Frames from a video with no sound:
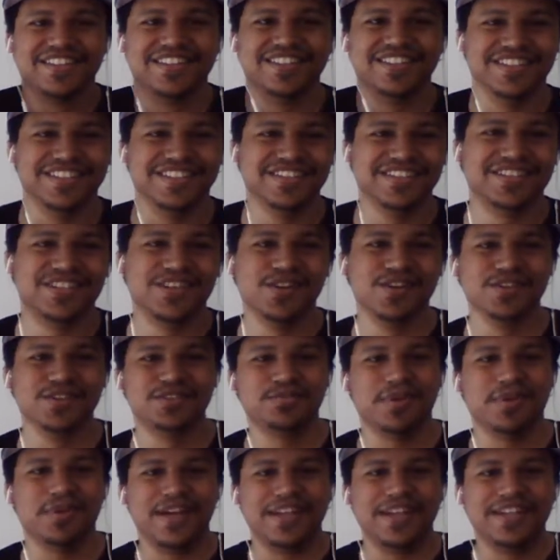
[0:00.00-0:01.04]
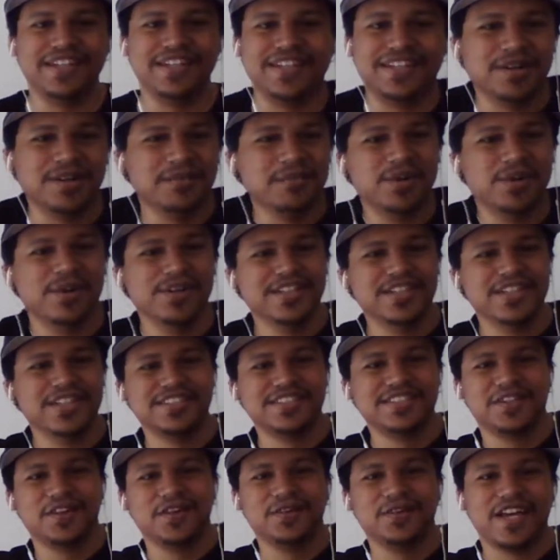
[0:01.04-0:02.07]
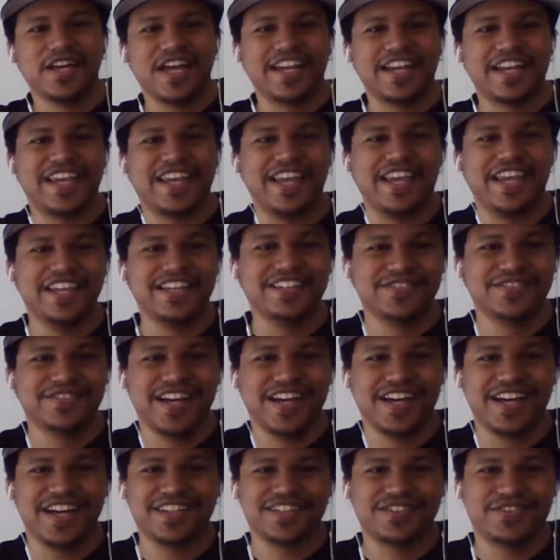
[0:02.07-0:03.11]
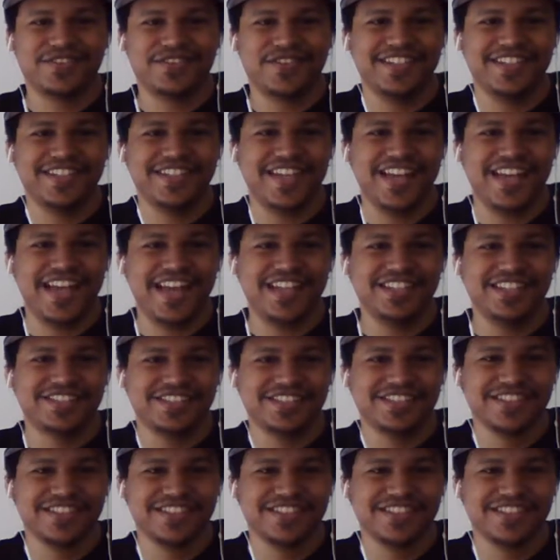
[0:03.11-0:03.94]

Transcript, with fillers: Let's go, Spidey. Come on, let's go. We got a cane, got a train to catch.